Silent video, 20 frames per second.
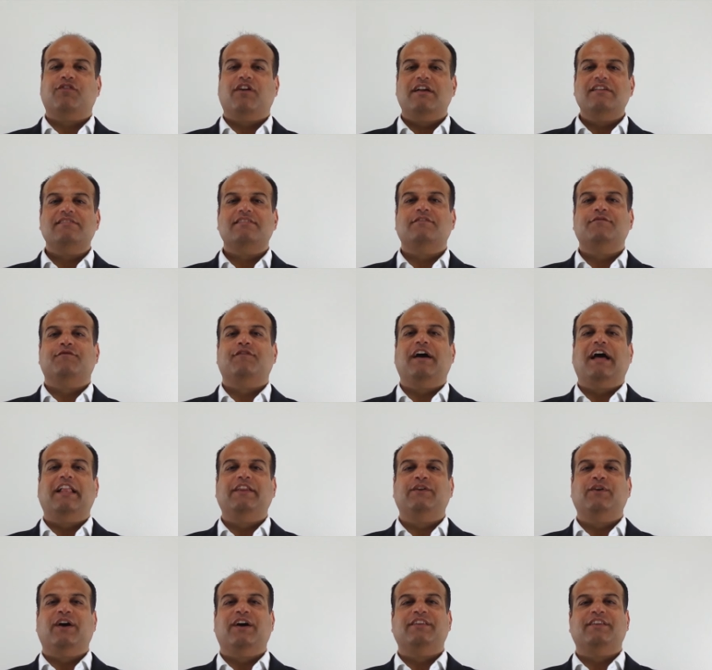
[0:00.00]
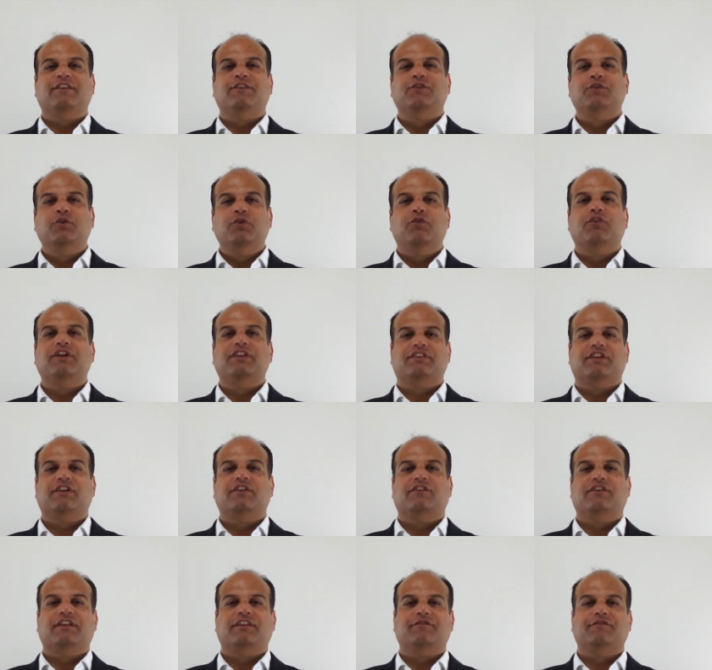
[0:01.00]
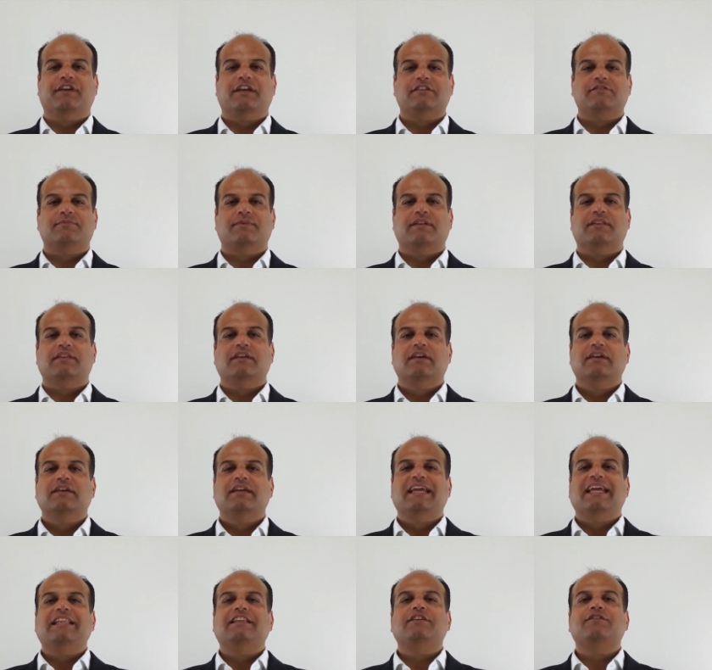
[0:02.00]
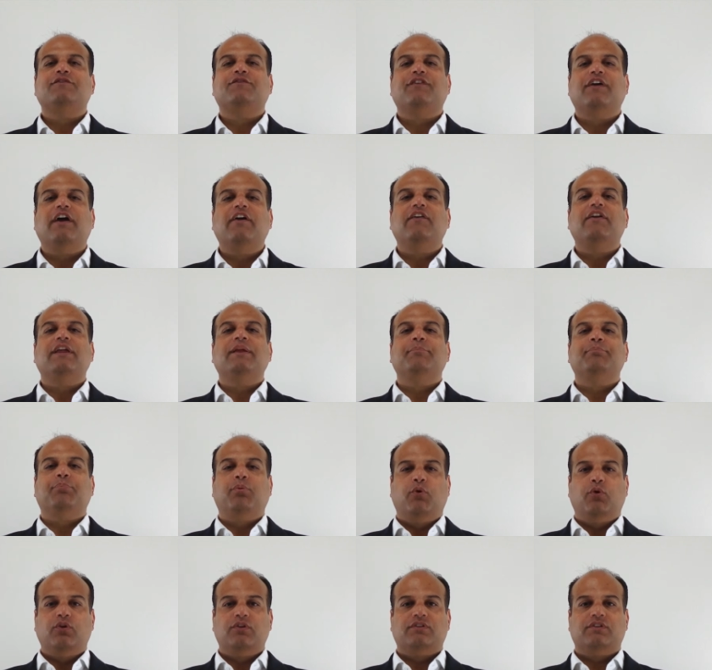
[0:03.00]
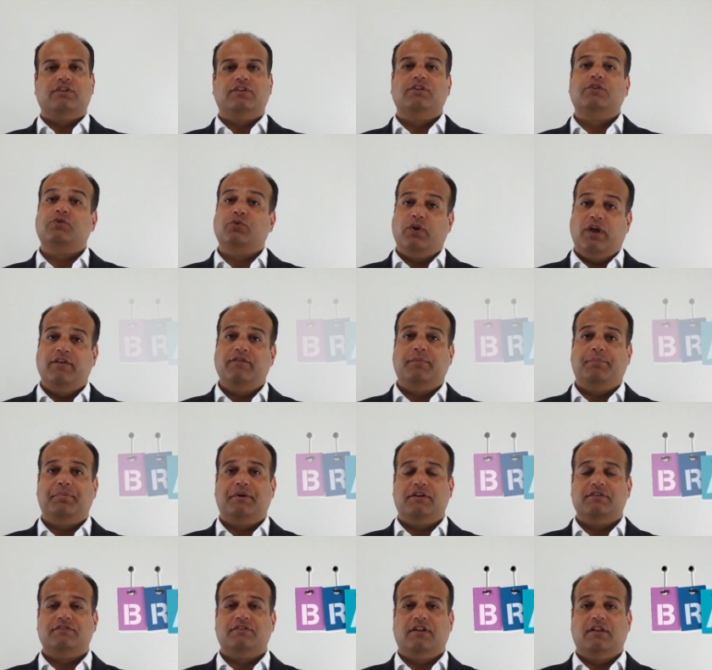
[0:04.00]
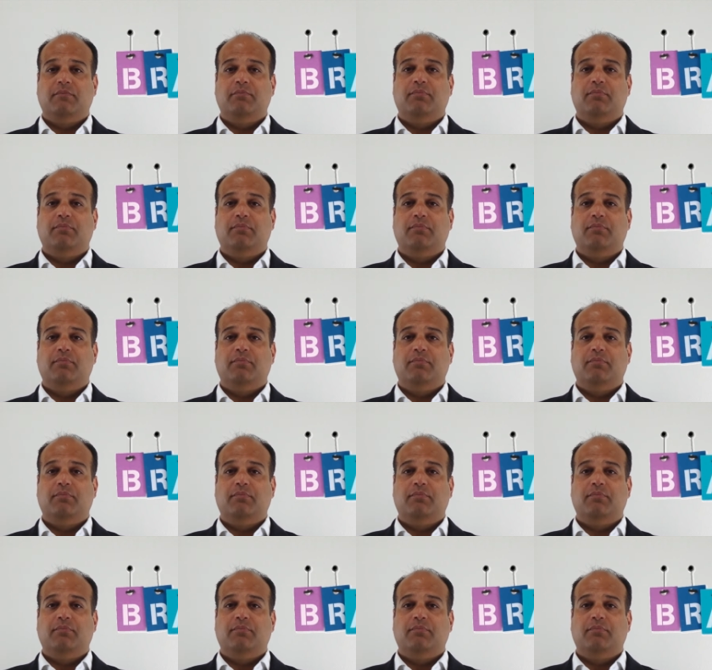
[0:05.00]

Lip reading: trust and value are the new return on investment, it is very important to have a personal